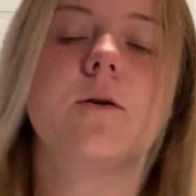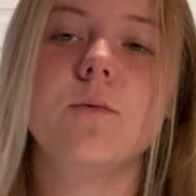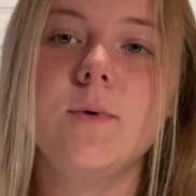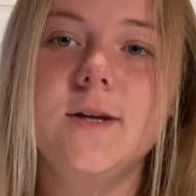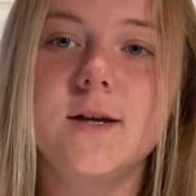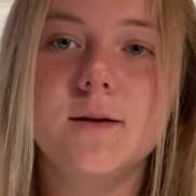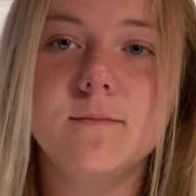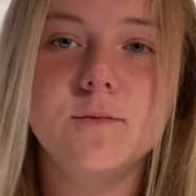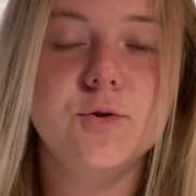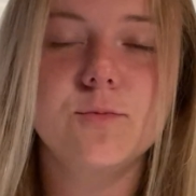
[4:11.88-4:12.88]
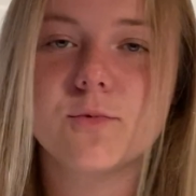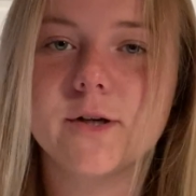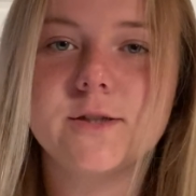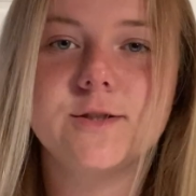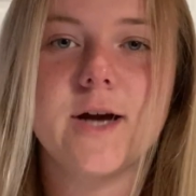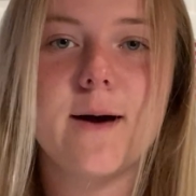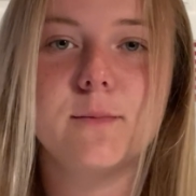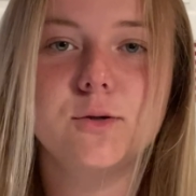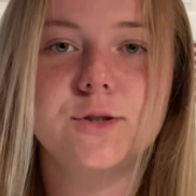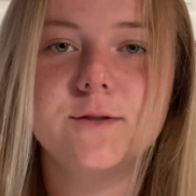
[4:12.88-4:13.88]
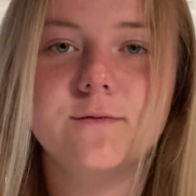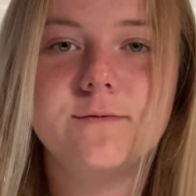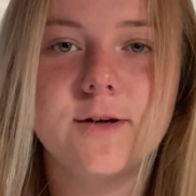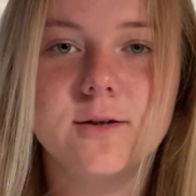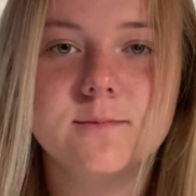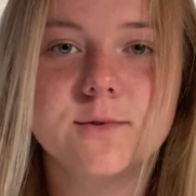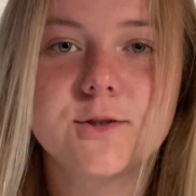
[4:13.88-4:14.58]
We did numerous stop motion films,